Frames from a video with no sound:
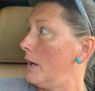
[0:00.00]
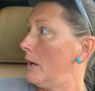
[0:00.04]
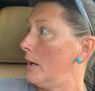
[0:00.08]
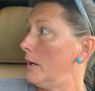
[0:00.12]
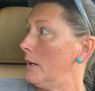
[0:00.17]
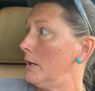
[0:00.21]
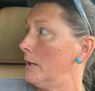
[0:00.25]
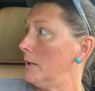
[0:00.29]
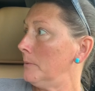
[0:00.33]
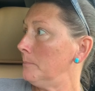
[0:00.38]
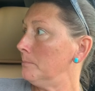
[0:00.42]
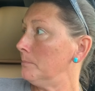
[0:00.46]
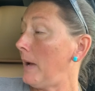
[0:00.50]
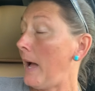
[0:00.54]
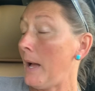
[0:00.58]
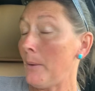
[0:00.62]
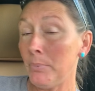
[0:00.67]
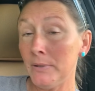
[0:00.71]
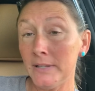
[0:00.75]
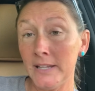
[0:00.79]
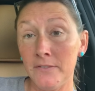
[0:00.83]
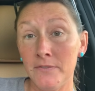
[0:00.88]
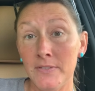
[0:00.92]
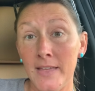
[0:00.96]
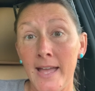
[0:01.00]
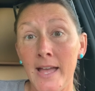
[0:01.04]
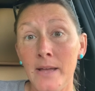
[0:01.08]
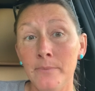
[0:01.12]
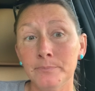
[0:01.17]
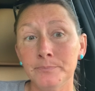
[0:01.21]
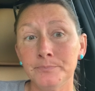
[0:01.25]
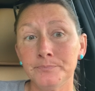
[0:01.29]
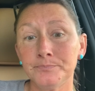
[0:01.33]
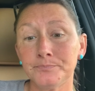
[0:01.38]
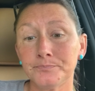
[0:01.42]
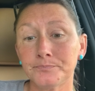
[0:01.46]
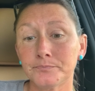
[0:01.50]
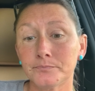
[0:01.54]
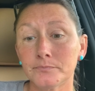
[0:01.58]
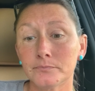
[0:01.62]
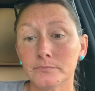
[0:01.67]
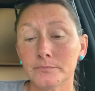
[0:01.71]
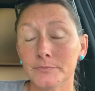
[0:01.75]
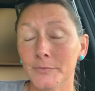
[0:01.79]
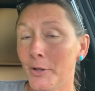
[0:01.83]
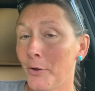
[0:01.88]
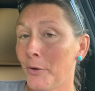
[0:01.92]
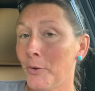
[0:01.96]
Um, I believe that.
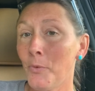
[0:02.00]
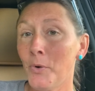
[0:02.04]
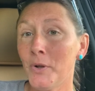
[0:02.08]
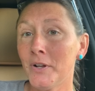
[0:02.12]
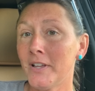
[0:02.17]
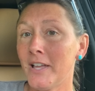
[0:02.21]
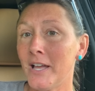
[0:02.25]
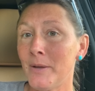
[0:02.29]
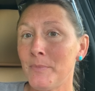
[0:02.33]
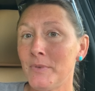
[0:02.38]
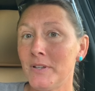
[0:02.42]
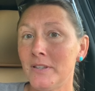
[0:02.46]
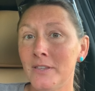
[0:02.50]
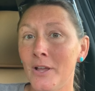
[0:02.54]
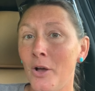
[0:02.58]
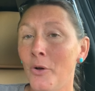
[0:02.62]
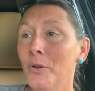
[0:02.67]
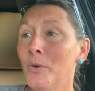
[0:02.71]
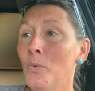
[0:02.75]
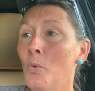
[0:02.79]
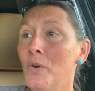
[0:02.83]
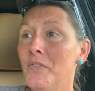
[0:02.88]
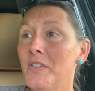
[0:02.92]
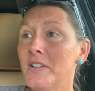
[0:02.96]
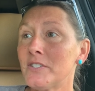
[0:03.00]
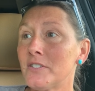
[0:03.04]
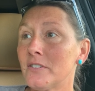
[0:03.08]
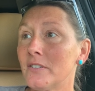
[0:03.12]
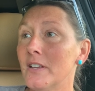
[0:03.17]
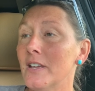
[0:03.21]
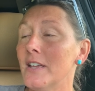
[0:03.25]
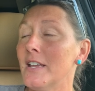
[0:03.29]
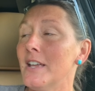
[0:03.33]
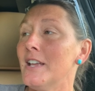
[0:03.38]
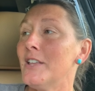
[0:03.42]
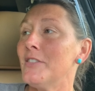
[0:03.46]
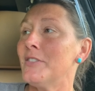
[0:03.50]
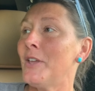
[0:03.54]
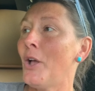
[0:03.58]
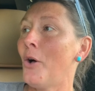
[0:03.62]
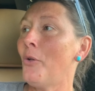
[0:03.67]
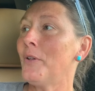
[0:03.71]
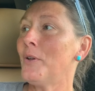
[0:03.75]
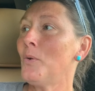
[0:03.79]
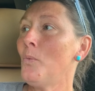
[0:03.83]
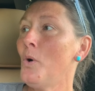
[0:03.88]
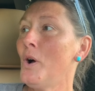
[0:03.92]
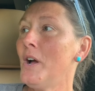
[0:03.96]
The only one coming, the only one that's, the
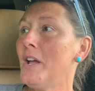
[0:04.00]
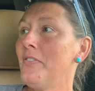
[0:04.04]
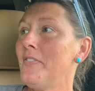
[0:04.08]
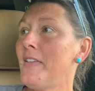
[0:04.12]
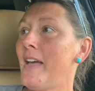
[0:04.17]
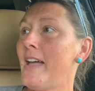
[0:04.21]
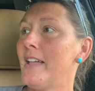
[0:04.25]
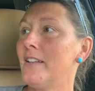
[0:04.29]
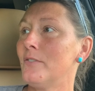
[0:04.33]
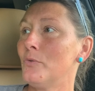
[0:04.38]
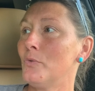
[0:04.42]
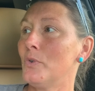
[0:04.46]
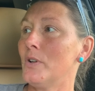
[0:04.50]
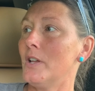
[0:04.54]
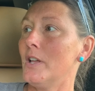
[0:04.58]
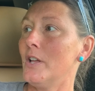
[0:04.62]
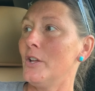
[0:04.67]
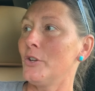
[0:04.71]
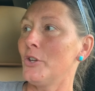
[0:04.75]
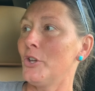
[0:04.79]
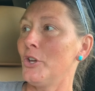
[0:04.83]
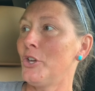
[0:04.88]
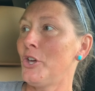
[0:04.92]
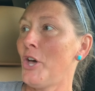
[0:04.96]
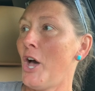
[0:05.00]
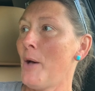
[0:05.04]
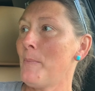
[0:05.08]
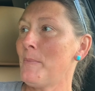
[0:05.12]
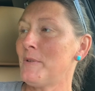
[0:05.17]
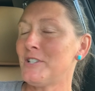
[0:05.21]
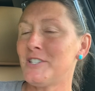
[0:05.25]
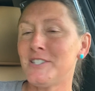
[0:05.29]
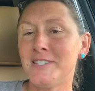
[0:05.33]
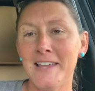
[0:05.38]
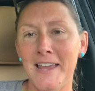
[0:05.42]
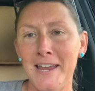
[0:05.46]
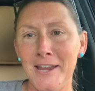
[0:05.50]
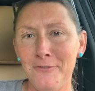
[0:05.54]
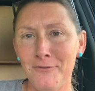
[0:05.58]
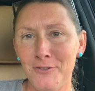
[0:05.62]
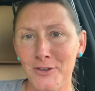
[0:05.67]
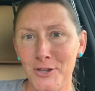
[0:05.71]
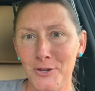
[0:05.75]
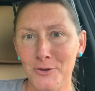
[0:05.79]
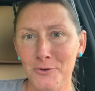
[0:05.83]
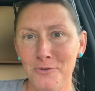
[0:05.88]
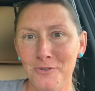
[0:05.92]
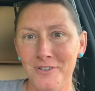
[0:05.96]
only one that could come and save
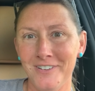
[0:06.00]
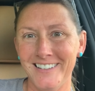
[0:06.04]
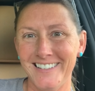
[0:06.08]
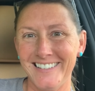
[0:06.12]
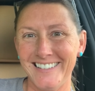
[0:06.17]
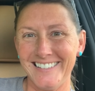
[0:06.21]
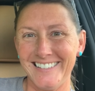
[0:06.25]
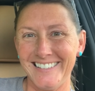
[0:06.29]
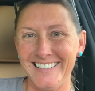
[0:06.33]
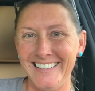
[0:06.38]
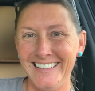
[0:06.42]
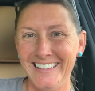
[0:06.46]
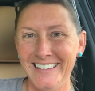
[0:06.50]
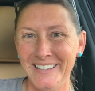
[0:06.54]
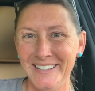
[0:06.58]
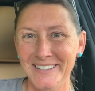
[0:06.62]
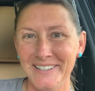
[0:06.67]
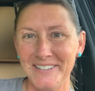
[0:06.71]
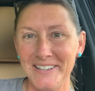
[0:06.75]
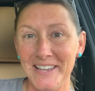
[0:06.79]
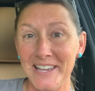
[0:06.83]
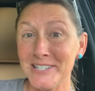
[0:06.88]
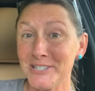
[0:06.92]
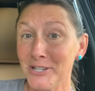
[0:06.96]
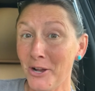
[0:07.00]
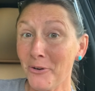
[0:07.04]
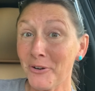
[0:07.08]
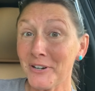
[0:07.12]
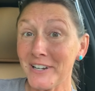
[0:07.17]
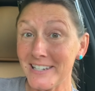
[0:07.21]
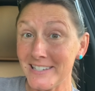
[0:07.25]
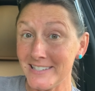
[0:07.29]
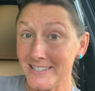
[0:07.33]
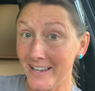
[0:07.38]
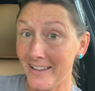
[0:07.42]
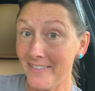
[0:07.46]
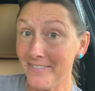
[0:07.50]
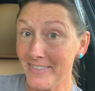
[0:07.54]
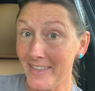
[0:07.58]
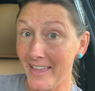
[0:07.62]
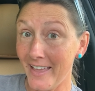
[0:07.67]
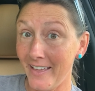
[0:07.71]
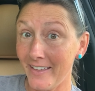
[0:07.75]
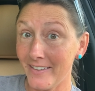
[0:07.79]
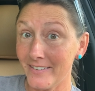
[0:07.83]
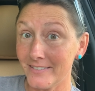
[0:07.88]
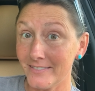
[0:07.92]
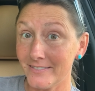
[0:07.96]
you has already done
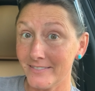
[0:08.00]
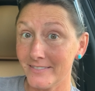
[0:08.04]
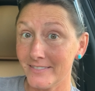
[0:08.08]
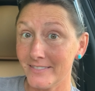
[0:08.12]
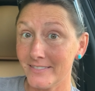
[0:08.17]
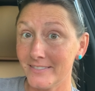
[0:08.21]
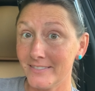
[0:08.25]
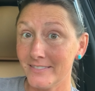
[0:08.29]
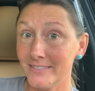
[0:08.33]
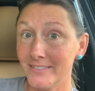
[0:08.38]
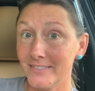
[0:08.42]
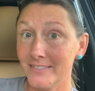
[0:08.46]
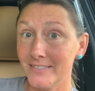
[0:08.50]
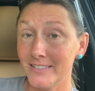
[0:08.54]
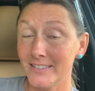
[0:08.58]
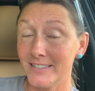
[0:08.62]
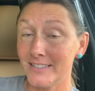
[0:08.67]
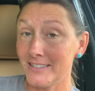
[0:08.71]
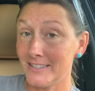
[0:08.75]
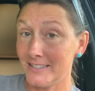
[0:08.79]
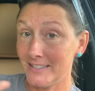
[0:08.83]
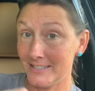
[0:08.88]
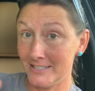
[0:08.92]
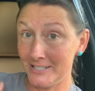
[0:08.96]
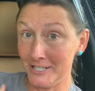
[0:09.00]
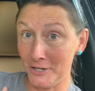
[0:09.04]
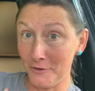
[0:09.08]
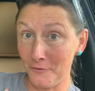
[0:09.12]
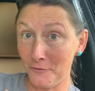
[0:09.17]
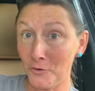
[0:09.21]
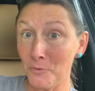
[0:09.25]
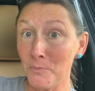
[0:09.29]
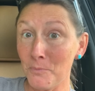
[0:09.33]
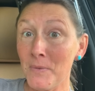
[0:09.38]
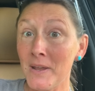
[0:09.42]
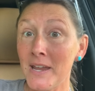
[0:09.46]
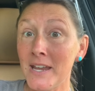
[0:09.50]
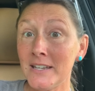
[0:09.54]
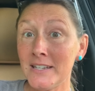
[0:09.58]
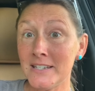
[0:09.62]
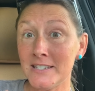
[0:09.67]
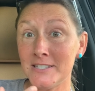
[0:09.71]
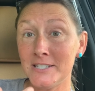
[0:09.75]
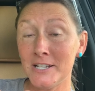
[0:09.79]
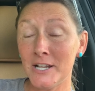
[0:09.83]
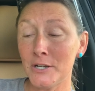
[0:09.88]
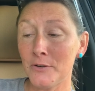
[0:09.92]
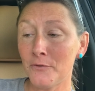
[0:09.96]
that. He's done it for me and
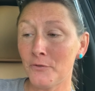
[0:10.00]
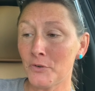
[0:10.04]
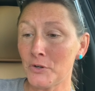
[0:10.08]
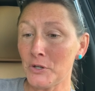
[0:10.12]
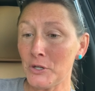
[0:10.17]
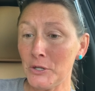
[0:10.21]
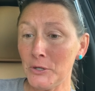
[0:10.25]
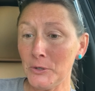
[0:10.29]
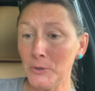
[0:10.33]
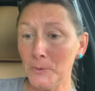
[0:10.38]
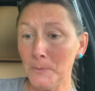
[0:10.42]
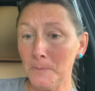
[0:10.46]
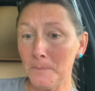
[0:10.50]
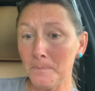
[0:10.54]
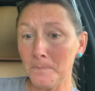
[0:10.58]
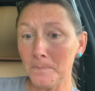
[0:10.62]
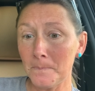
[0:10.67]
he's done it for you.